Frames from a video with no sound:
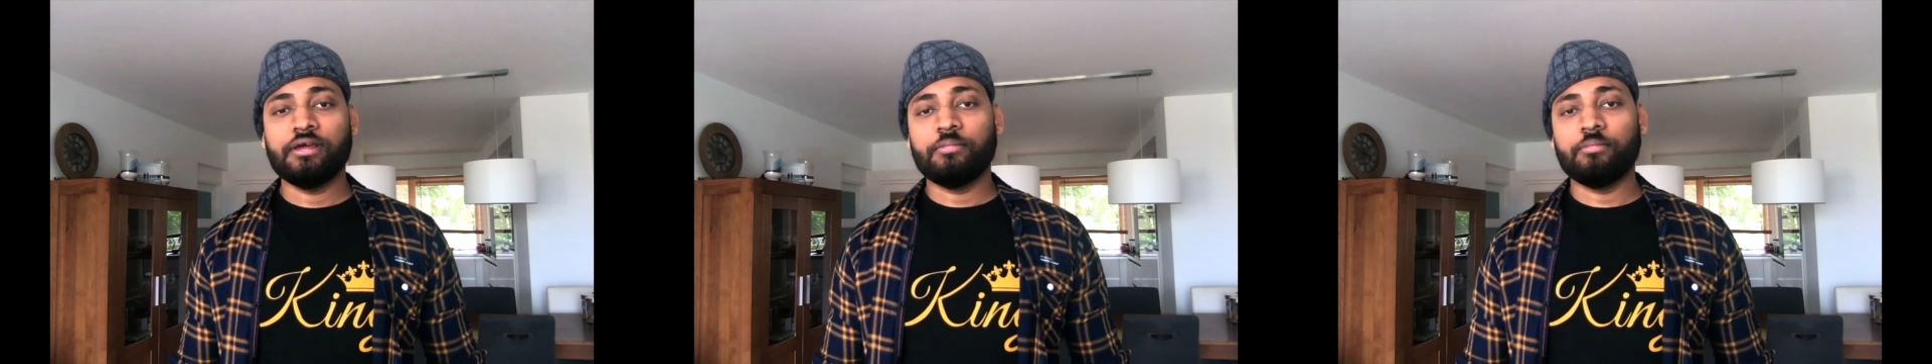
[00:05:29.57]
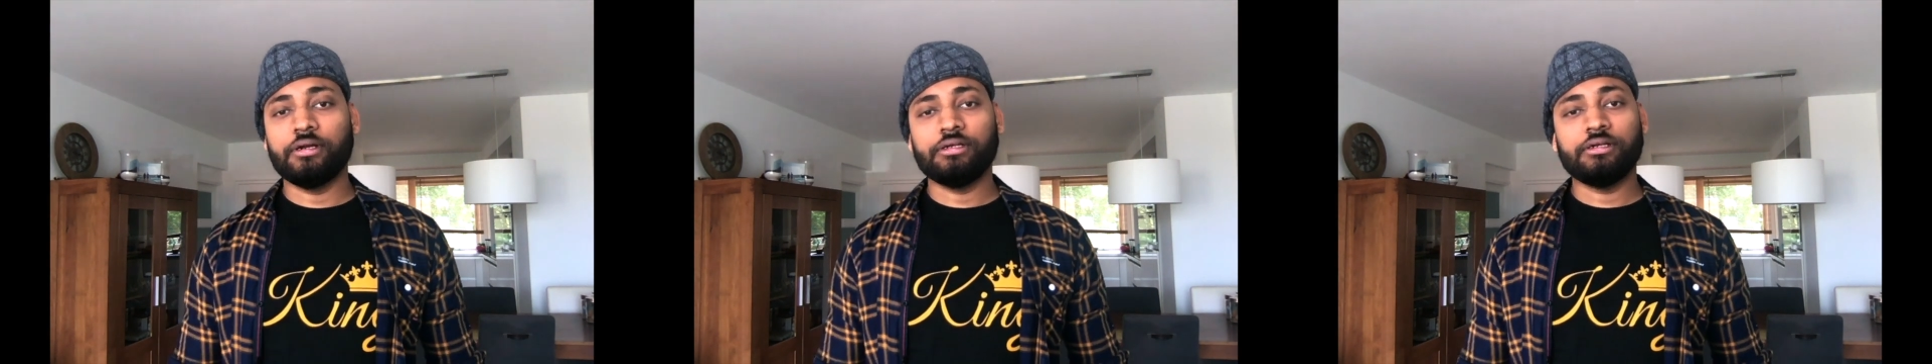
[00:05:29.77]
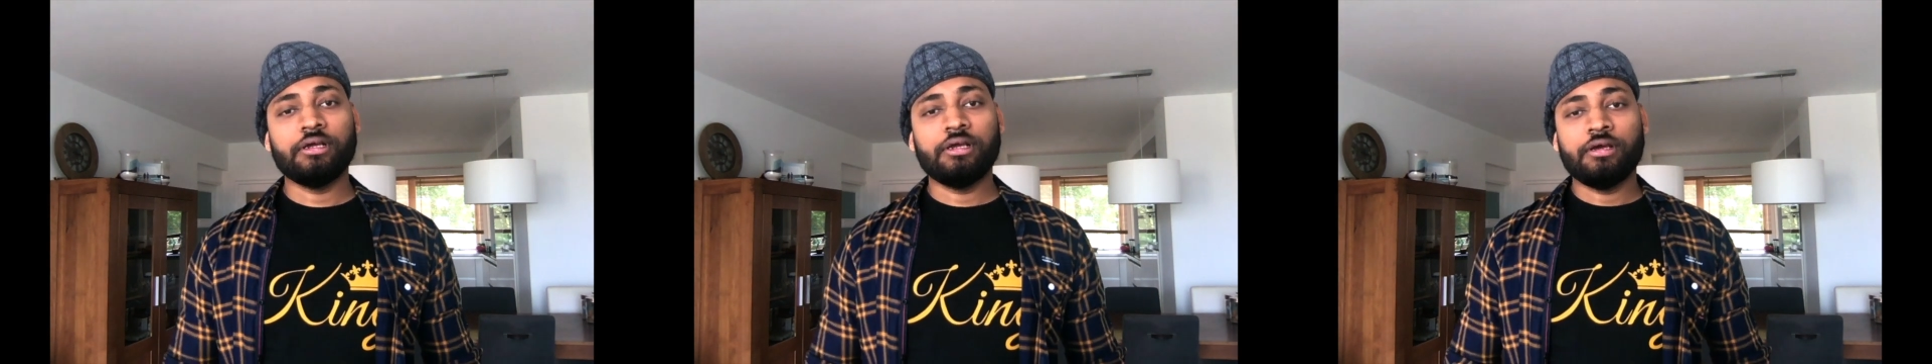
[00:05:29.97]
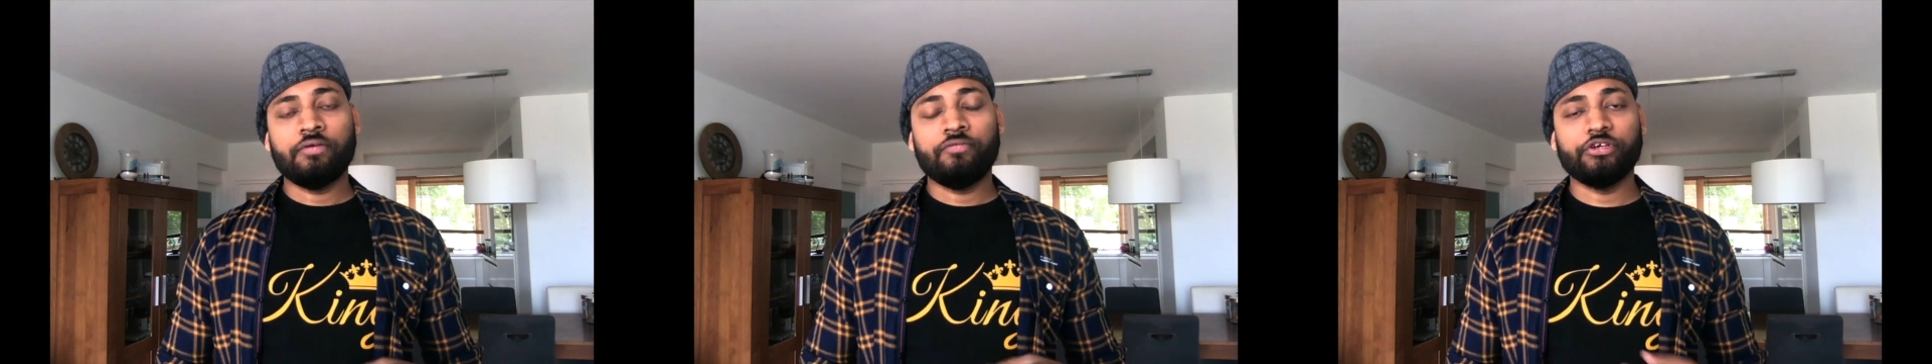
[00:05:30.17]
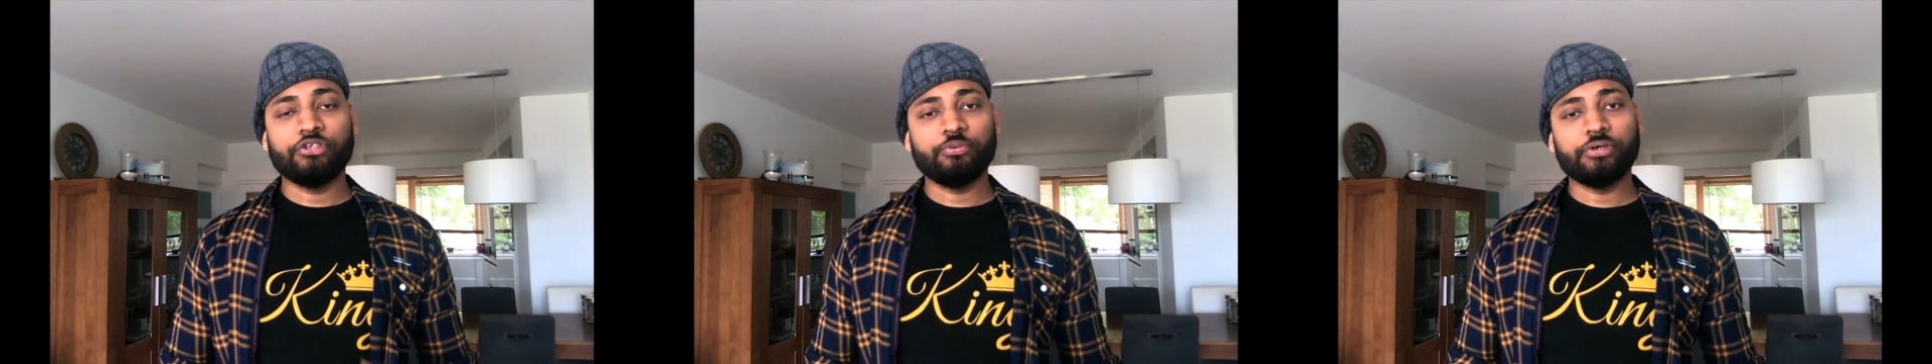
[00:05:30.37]
but
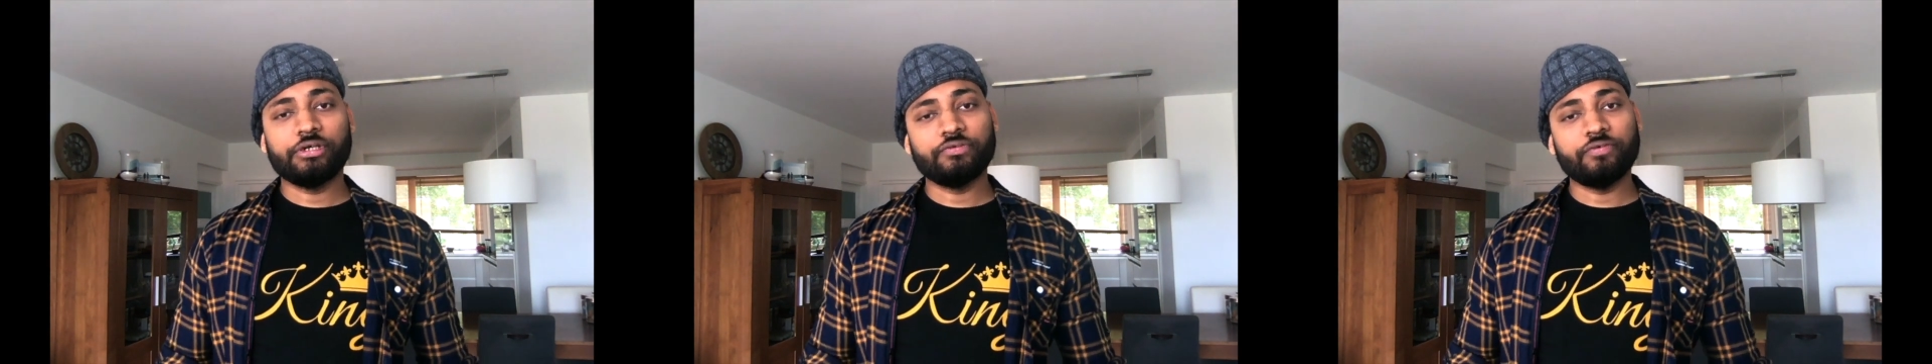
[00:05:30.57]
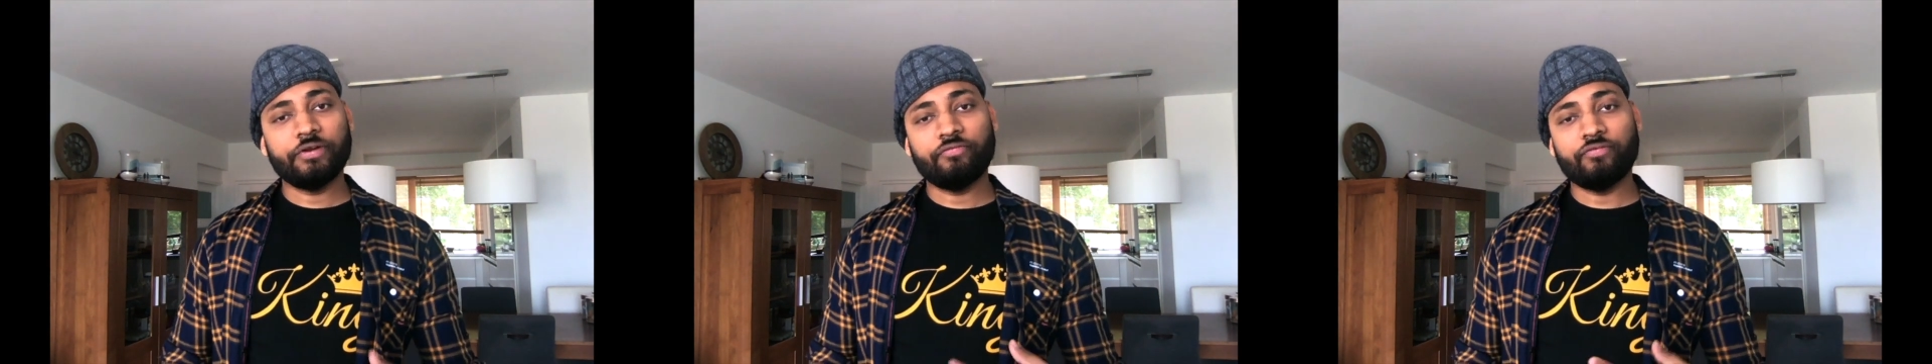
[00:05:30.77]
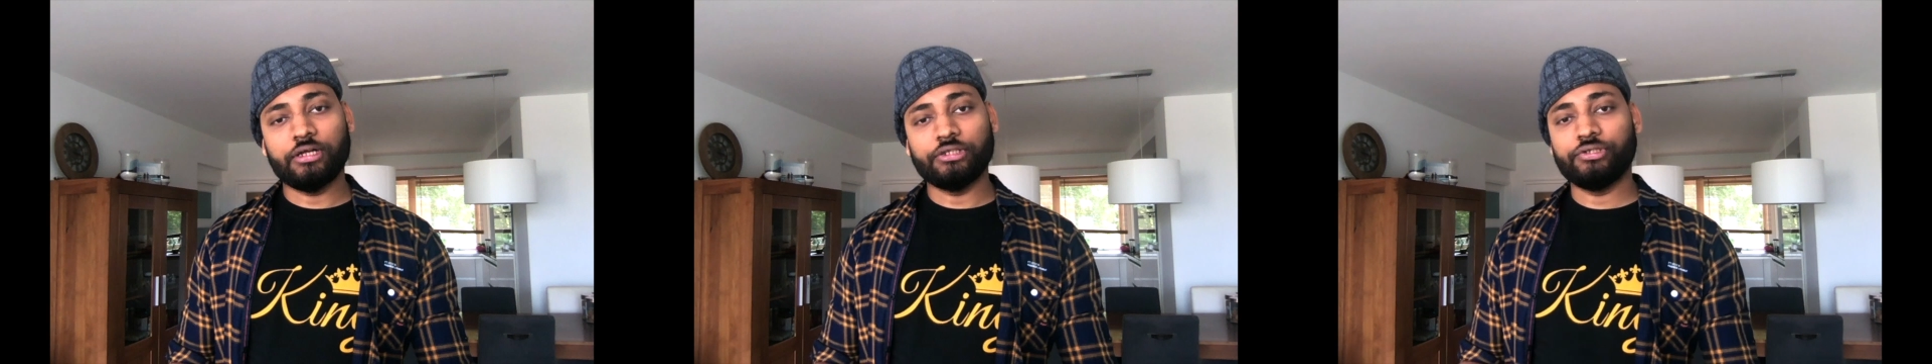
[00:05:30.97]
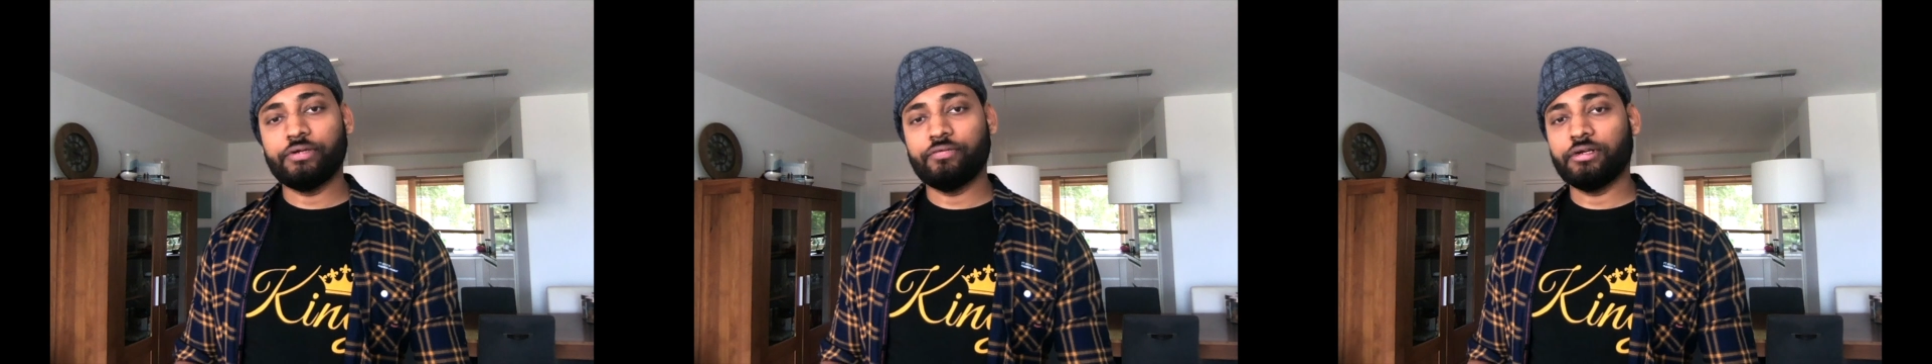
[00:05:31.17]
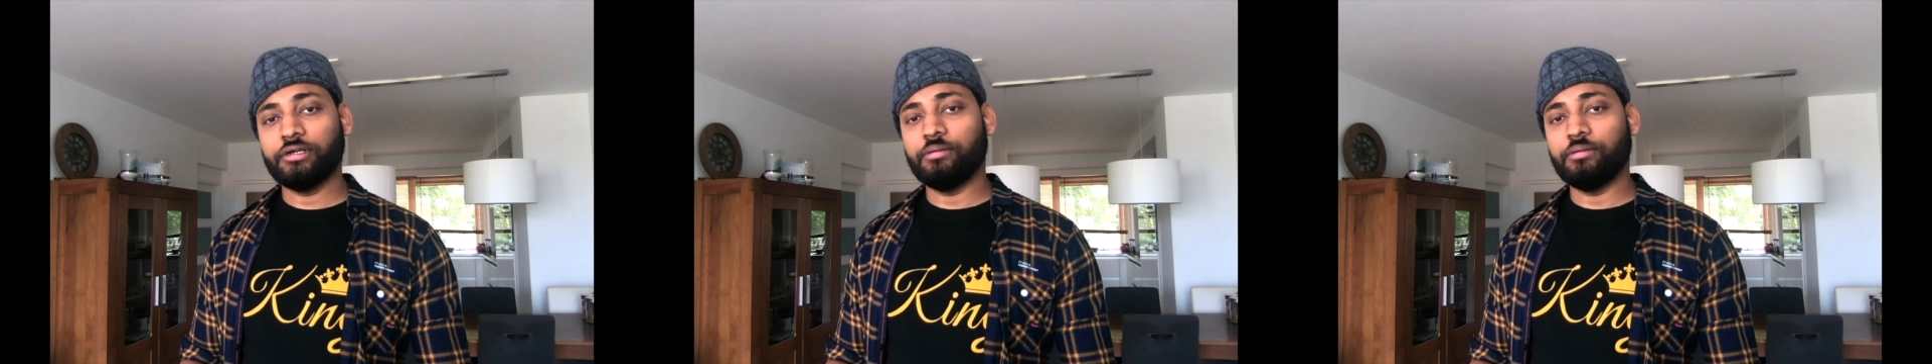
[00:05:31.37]
Facebook is very fast-driven